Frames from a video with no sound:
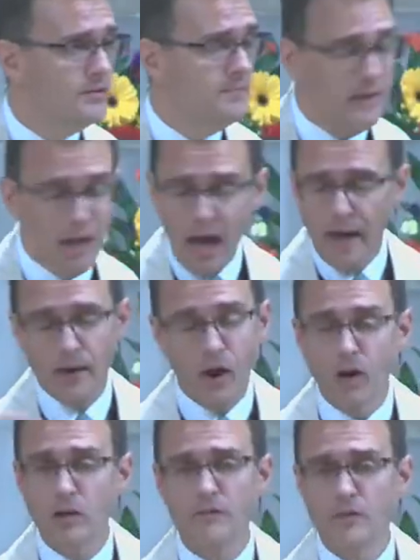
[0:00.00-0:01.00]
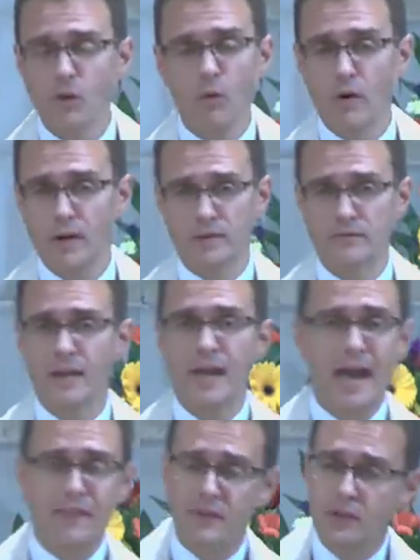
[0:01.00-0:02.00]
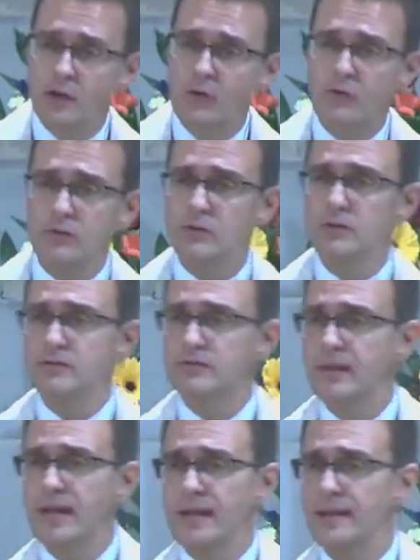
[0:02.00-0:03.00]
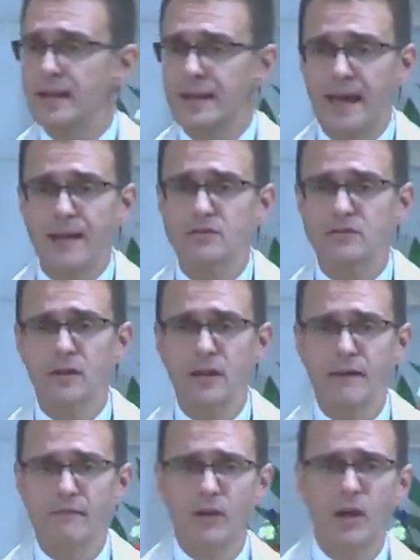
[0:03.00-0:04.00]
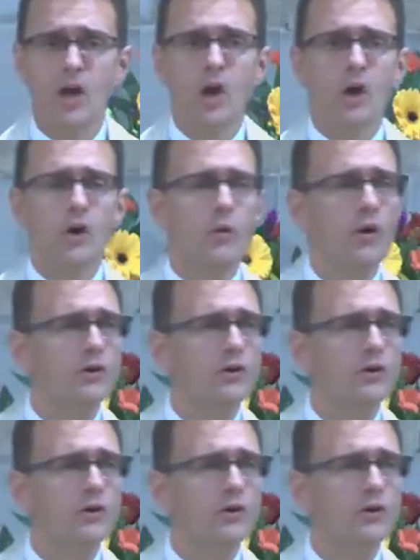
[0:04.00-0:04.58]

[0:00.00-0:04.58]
beyond all of the noise at the local, state, and national level who are